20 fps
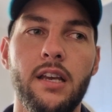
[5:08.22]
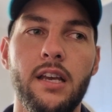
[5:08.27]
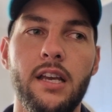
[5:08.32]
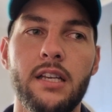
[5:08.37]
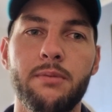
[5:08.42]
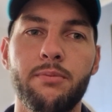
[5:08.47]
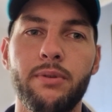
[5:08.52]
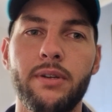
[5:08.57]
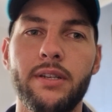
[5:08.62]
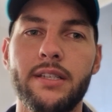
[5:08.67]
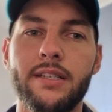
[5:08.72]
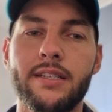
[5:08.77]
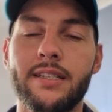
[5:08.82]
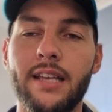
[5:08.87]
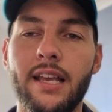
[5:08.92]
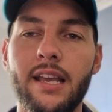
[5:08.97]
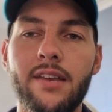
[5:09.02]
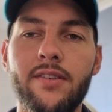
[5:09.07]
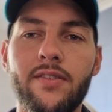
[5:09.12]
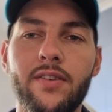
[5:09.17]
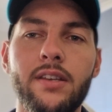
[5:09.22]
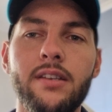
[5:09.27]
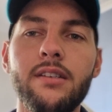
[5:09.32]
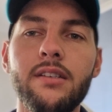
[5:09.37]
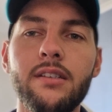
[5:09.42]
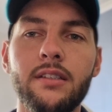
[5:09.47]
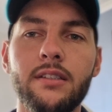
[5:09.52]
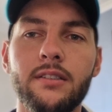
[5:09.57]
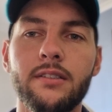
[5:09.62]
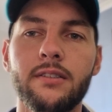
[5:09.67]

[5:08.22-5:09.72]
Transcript: it's pretty deceiving